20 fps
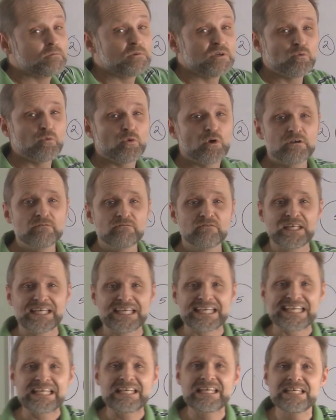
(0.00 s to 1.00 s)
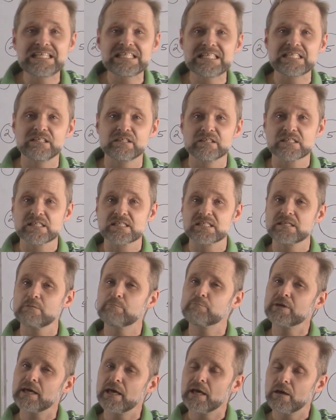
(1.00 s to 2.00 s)
to be one of the easiest
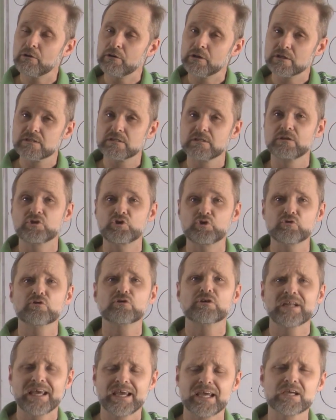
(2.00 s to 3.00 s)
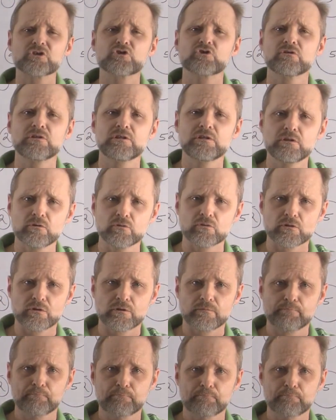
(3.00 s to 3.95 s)
skip countings that you're going to actually learn.